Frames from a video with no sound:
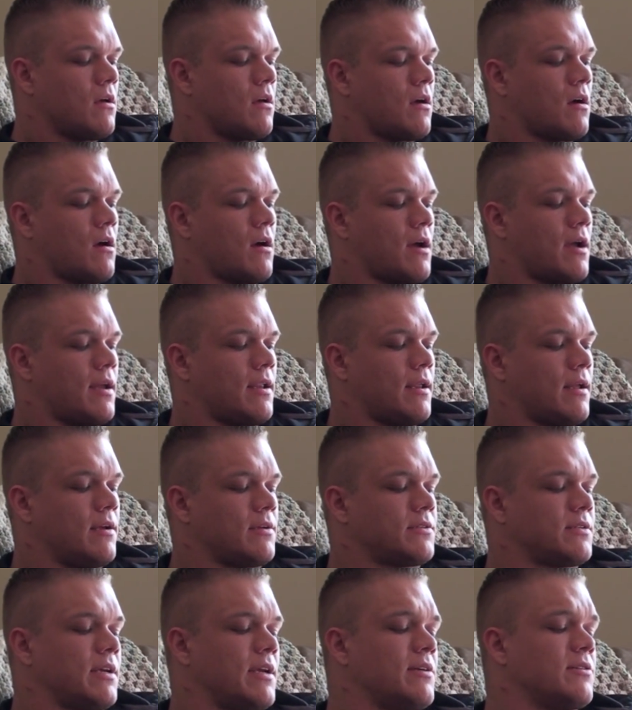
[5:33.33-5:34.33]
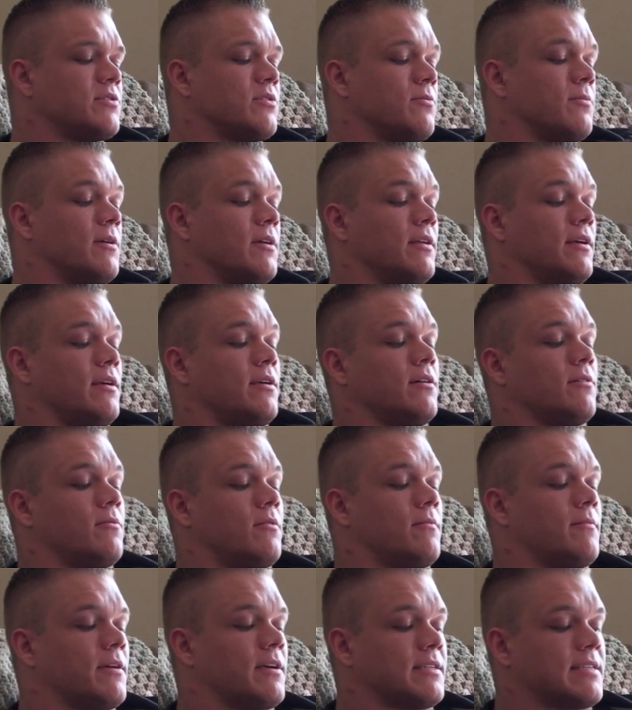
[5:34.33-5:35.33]
right, here's a really good
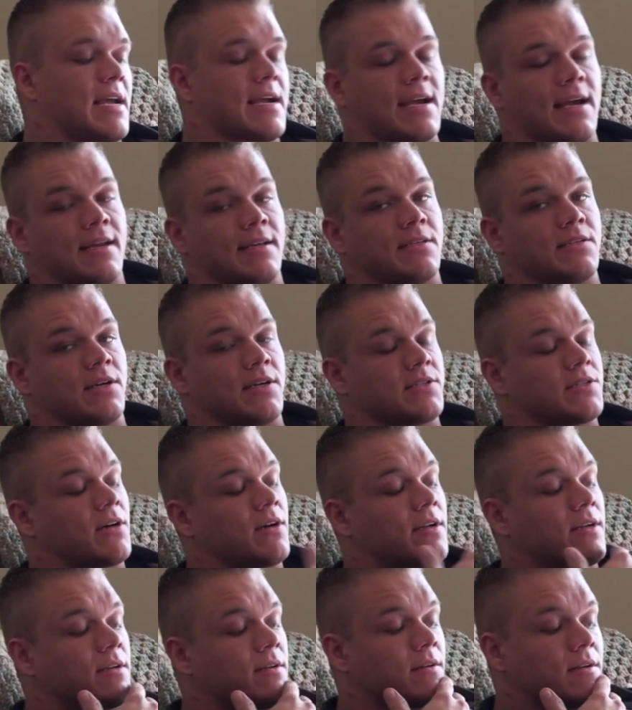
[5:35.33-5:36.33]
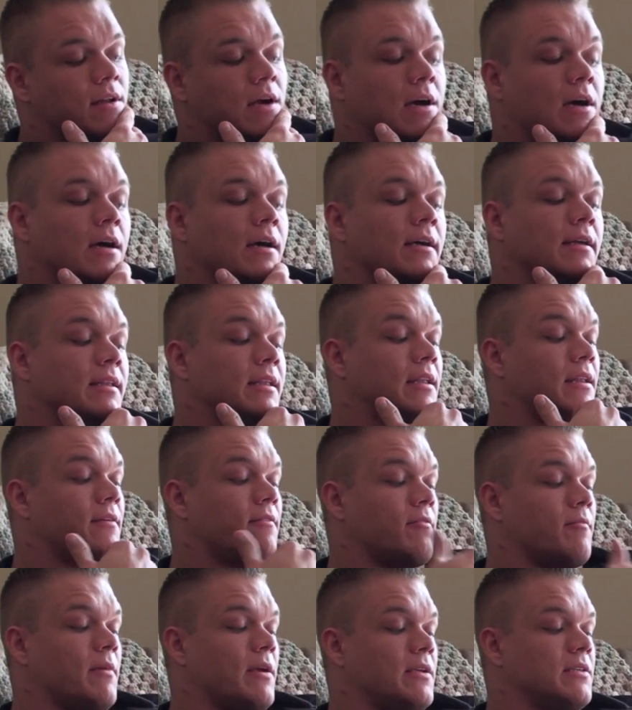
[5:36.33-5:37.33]
one because I kind of touched on it and didn't
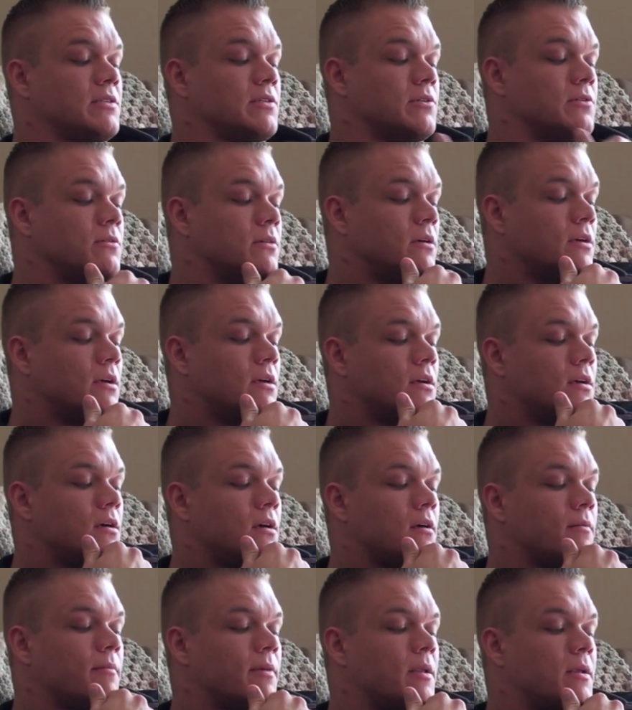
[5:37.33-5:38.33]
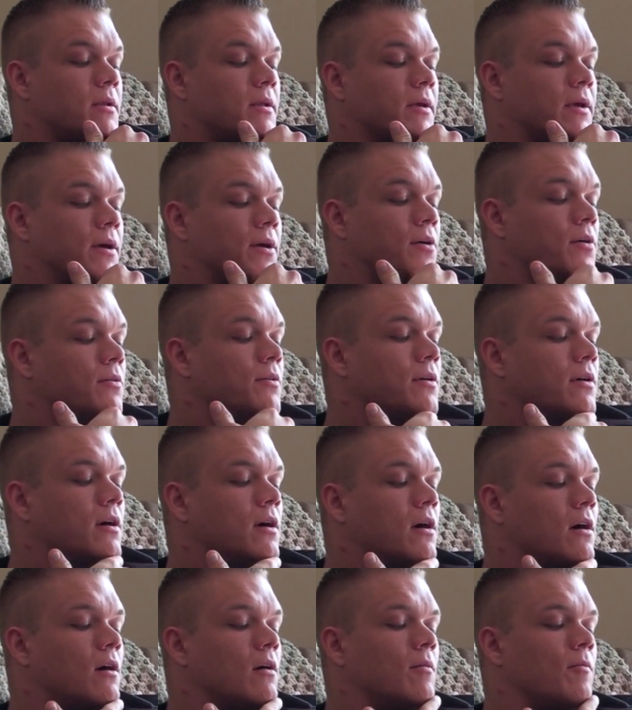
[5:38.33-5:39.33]
even mean to a minute ago.
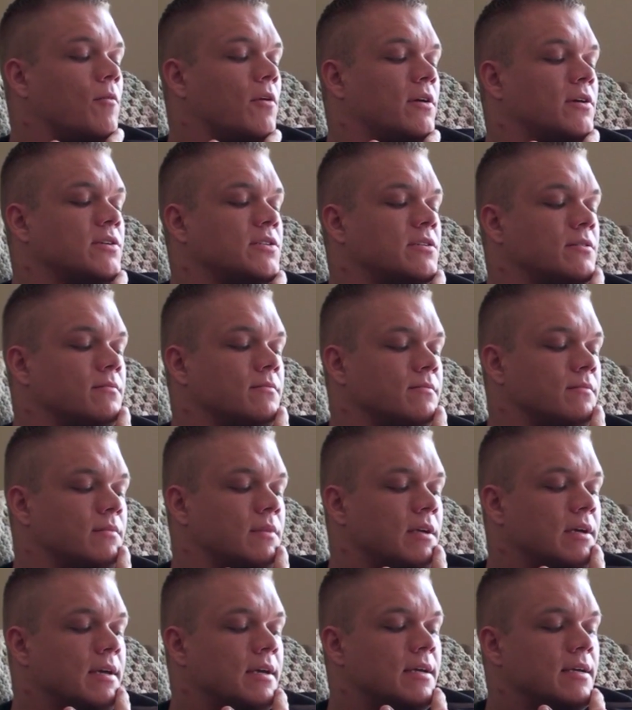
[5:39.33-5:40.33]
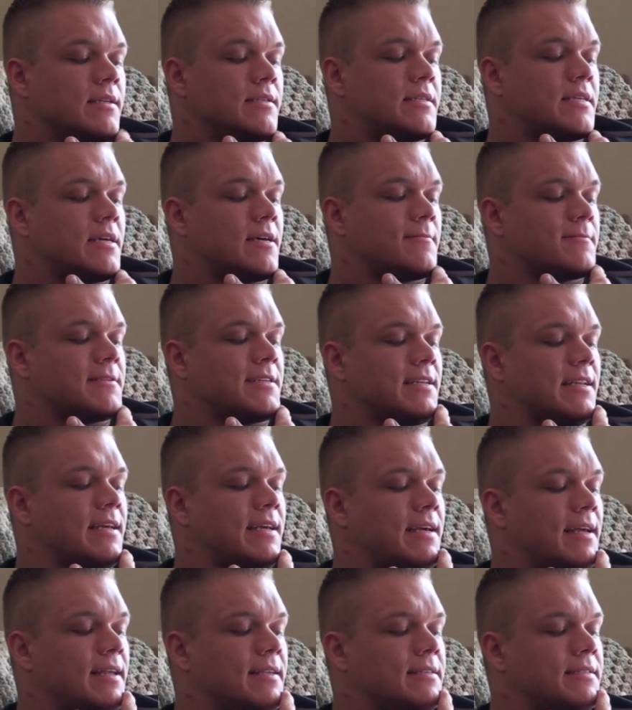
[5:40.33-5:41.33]
What are some tips and
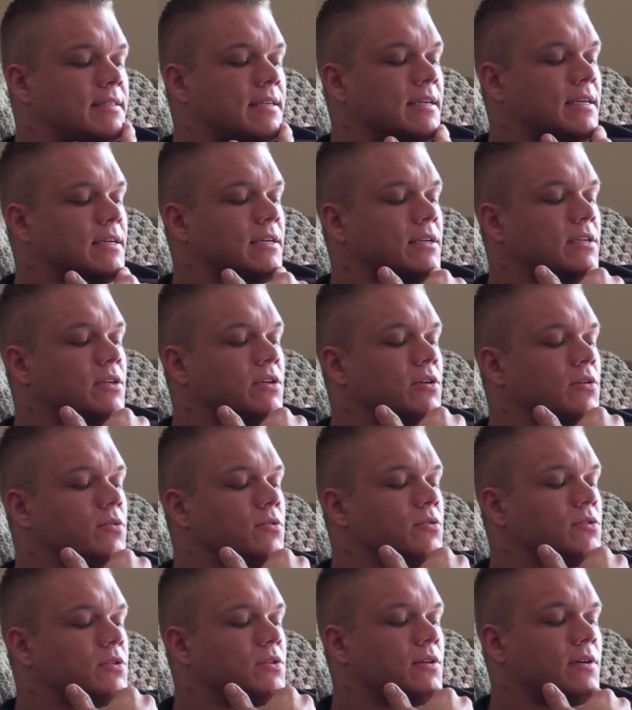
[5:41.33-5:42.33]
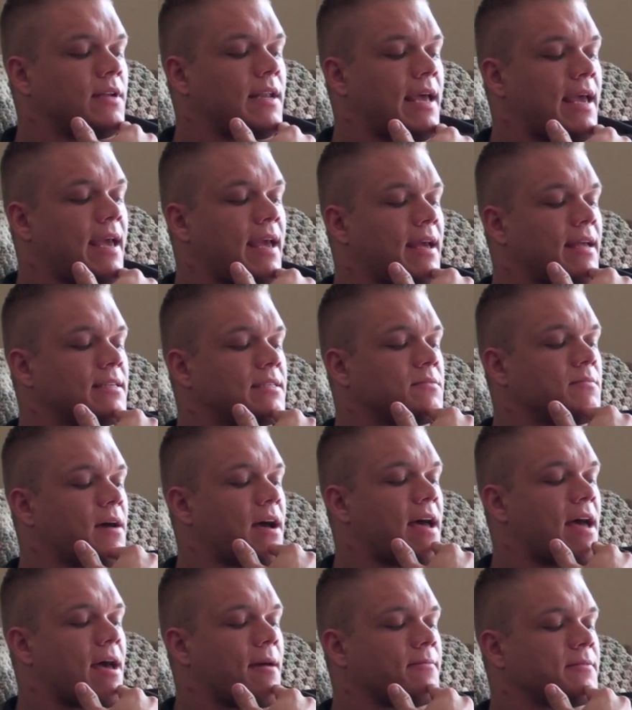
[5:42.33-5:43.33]
hints that could use to enhance my
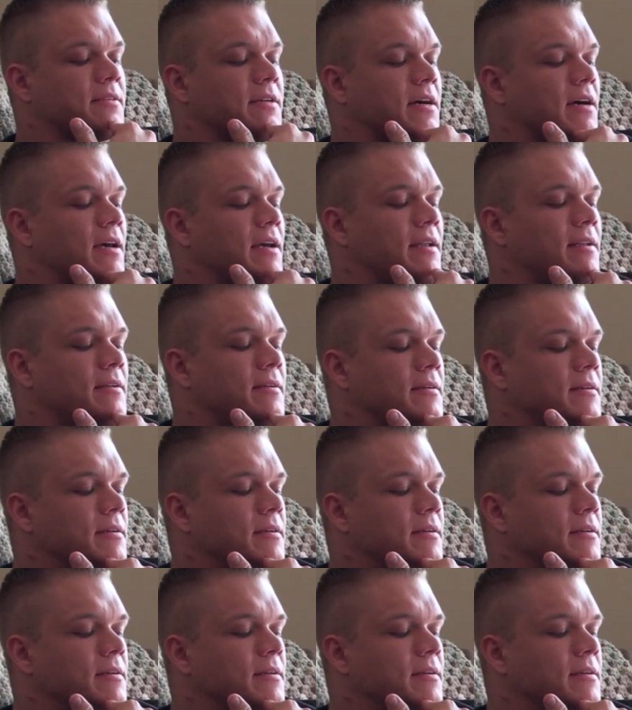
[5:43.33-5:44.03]
appetite?